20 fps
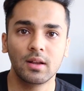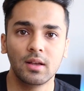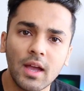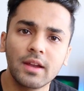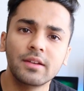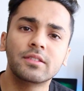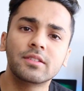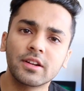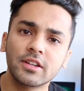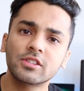
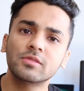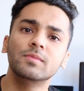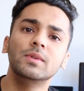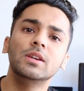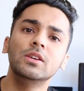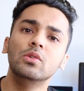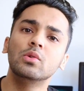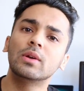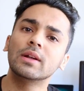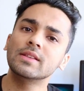And trust me,
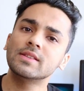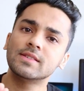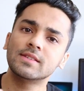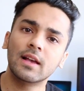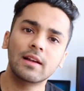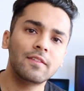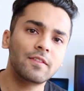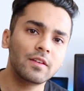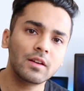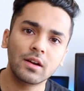you can
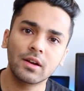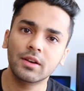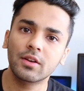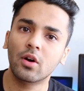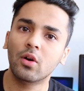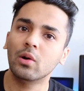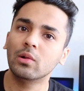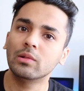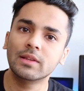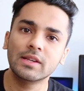self learn
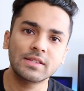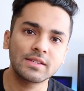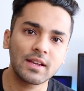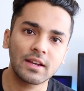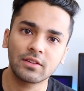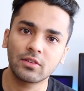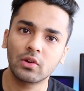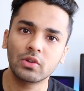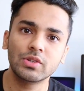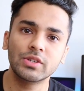all these
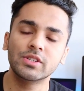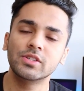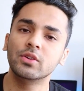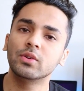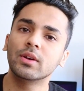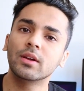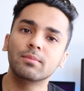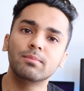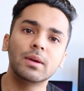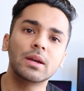technologies. You
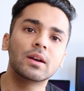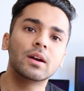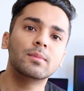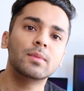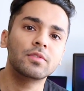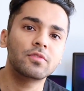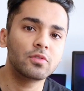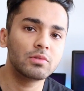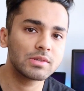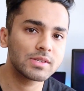can become
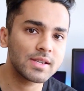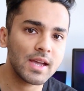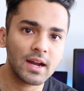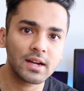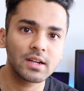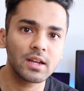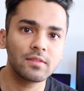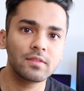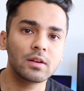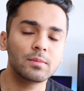a full
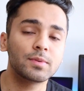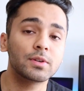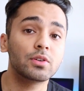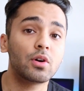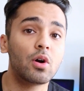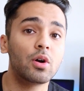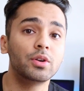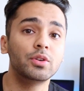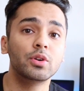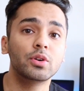stack developer
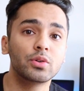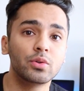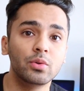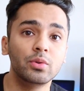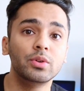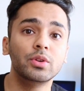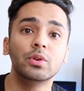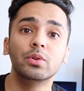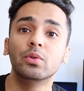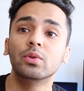on your
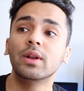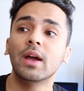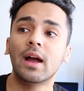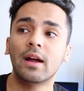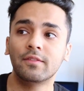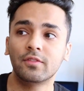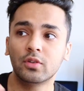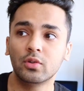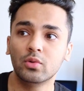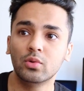own. You don't
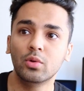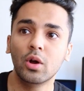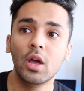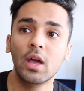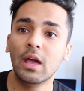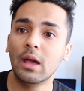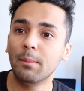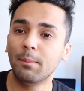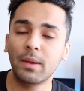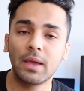have to
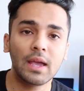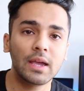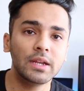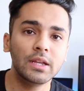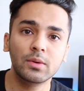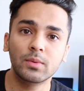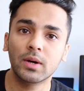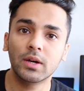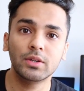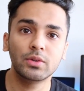pay
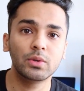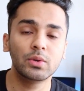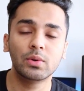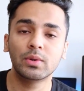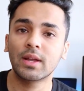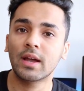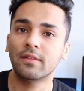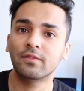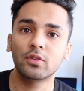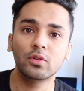anyone, you don't
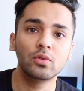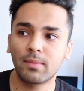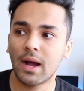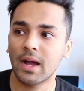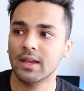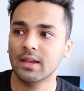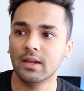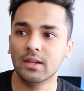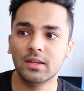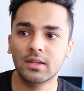have to buy
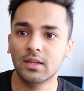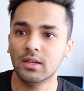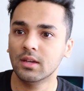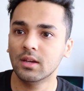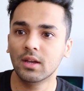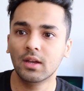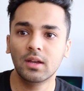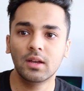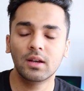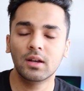any
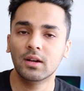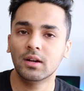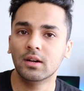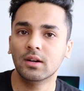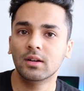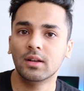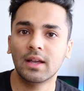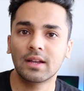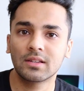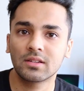uh,
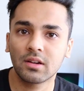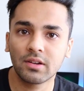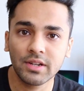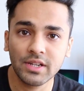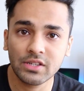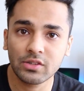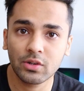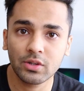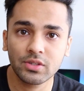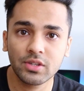extra
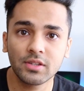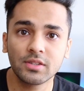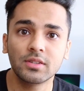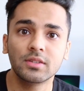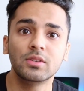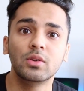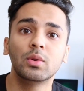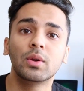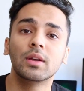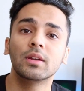resources,
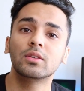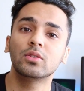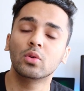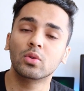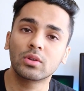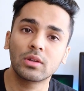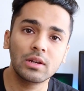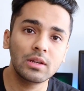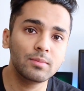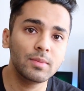you can
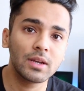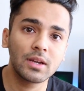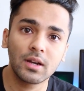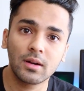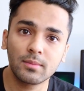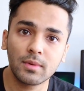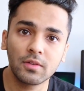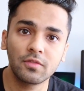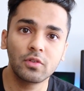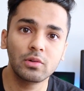totally
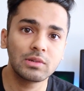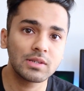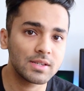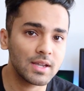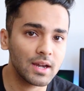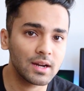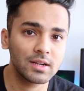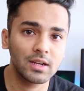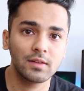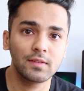become a full
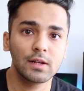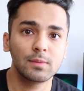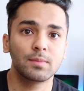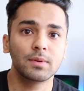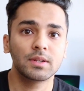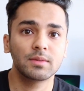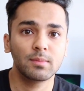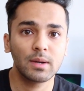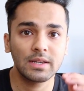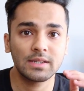stack
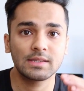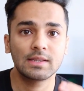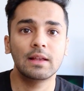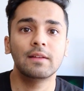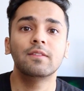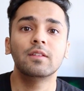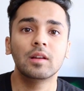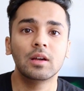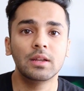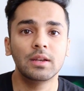developer by
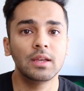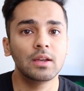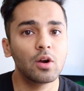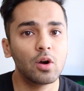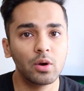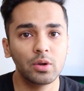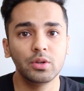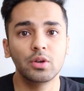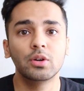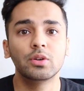self learning
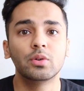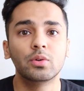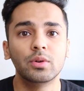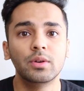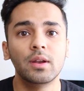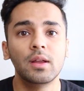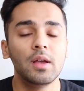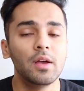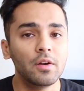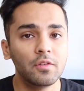on your
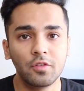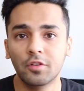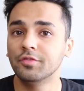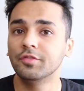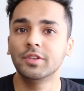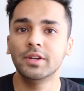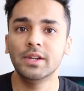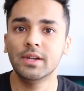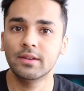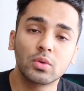own for
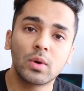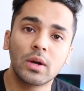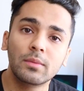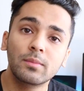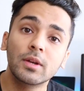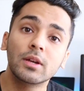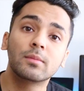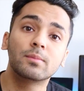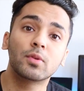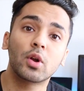free. So, one
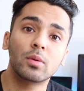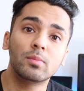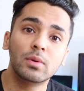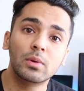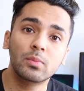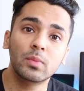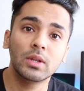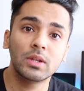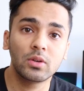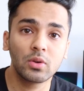big
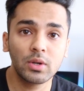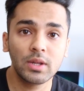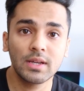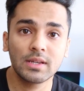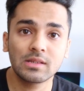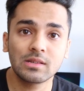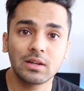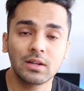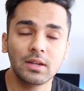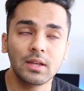problem with
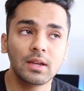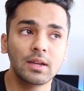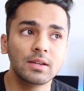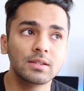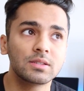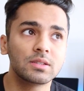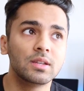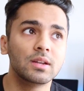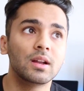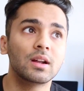today's learning
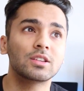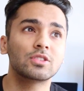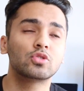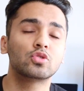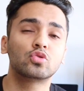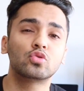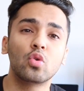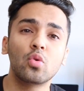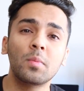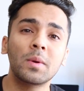is there are
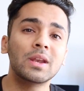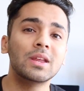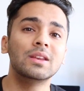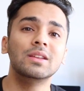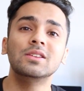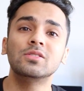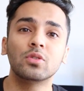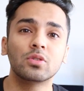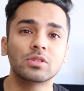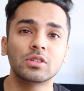so many
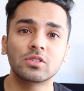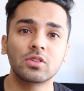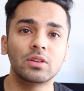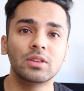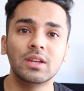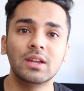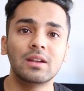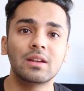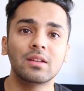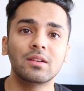resources on
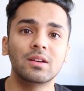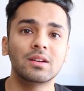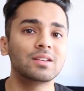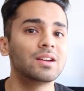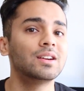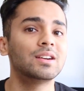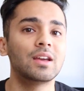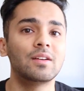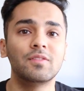the internet, right?